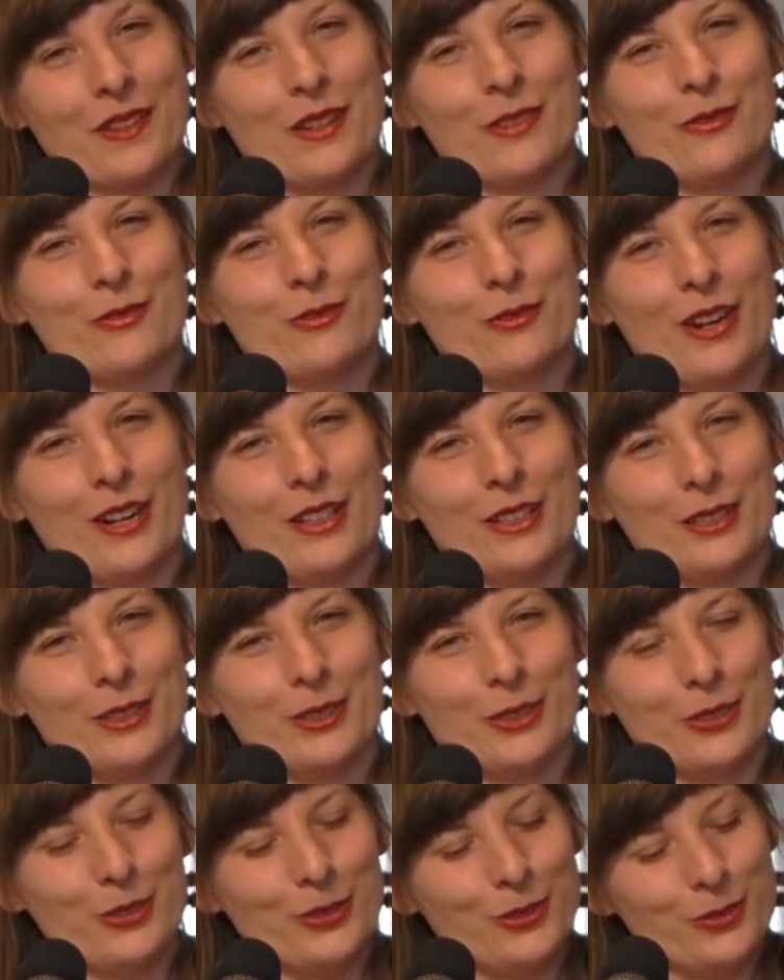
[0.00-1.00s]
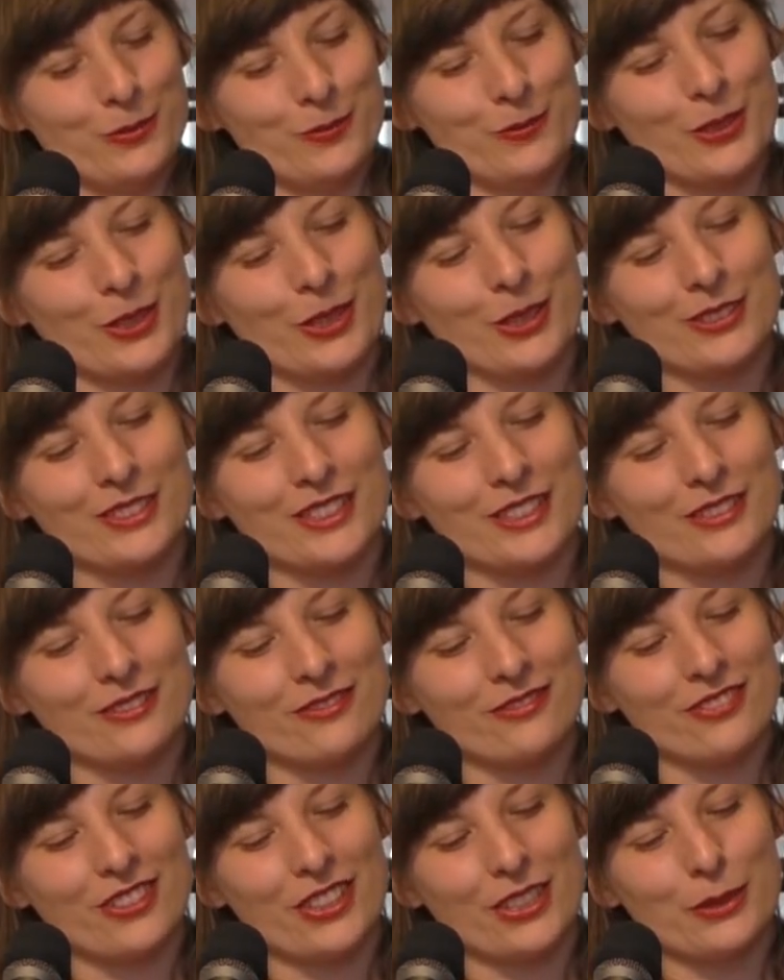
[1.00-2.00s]
very good because it's
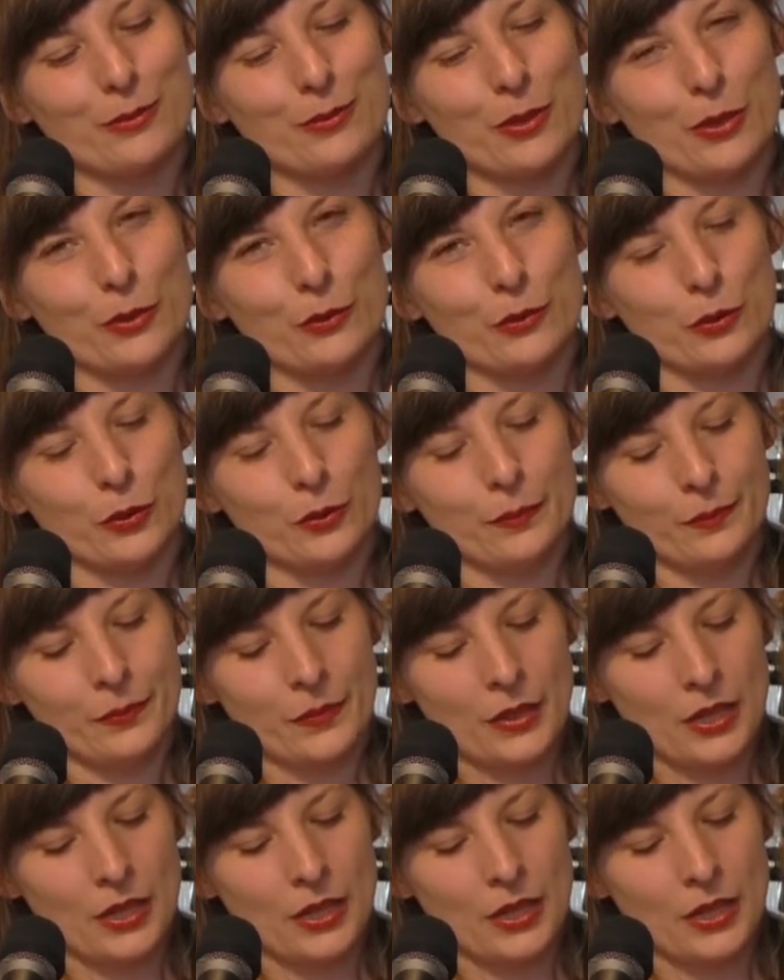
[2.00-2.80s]
very powerful.